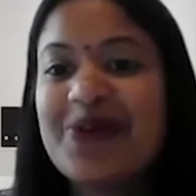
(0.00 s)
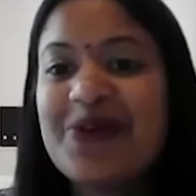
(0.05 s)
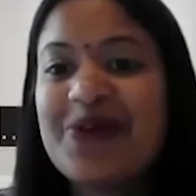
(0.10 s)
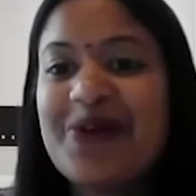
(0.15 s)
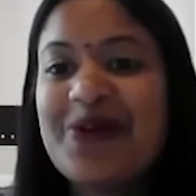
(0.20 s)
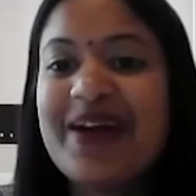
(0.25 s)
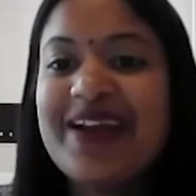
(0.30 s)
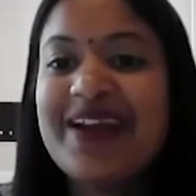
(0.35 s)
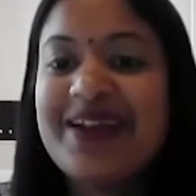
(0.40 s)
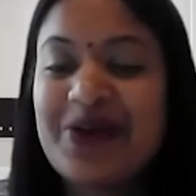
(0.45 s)

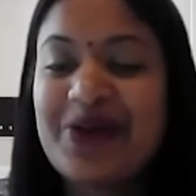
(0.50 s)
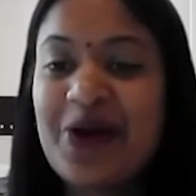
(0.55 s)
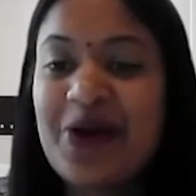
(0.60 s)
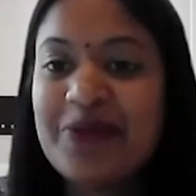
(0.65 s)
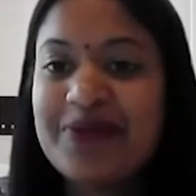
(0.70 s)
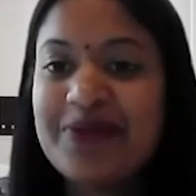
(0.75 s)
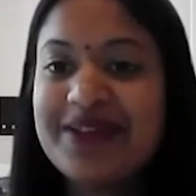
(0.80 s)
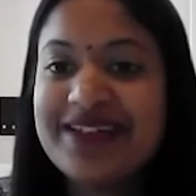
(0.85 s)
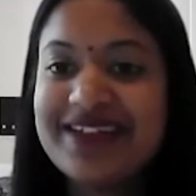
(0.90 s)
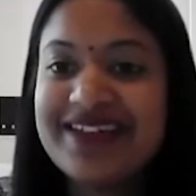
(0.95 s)
a
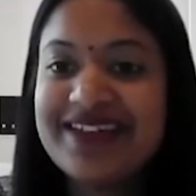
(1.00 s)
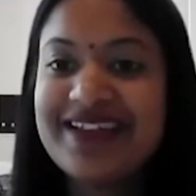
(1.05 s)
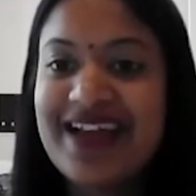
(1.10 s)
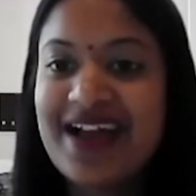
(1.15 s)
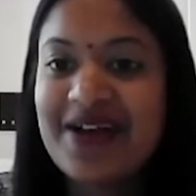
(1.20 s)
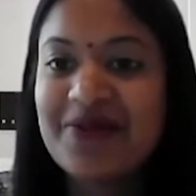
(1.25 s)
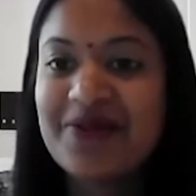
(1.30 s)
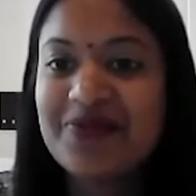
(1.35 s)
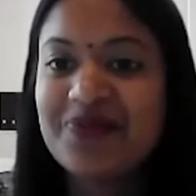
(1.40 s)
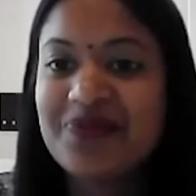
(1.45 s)
common
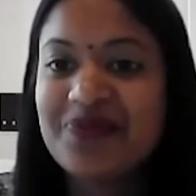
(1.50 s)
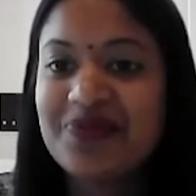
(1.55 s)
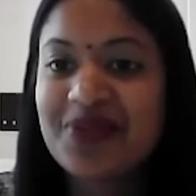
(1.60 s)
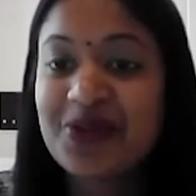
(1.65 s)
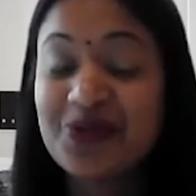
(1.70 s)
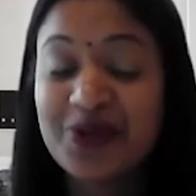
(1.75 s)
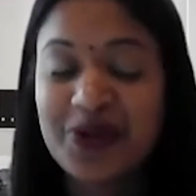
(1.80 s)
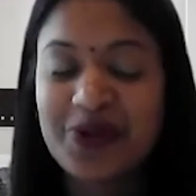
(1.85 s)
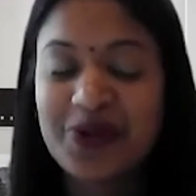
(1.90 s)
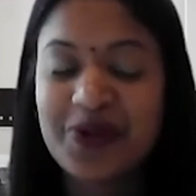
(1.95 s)

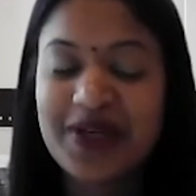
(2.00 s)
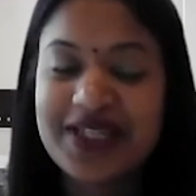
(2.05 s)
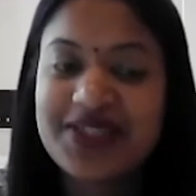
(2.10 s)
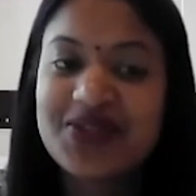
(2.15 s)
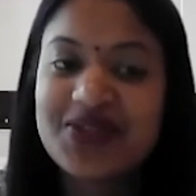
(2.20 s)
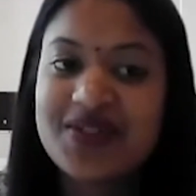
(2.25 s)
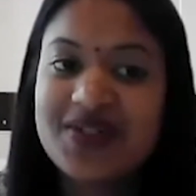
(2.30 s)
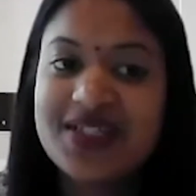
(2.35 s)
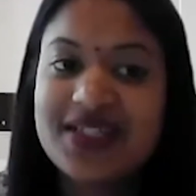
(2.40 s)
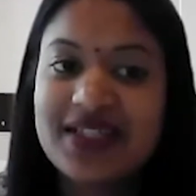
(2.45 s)

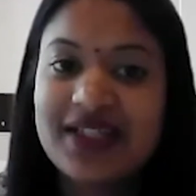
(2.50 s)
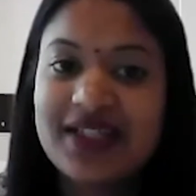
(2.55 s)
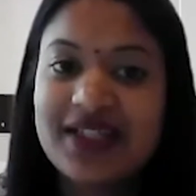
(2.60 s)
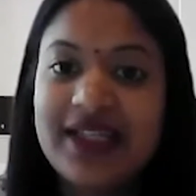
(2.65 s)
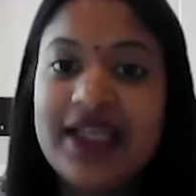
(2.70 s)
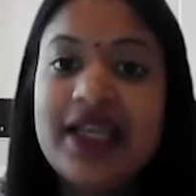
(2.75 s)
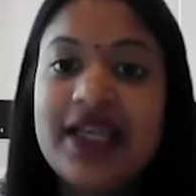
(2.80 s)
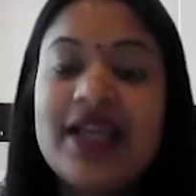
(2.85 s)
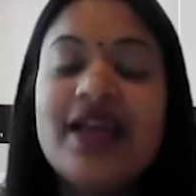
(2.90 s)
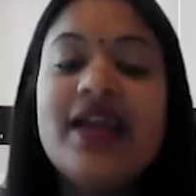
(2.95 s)
request
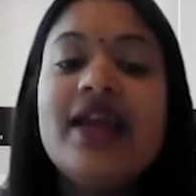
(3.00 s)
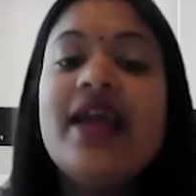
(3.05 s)
recently.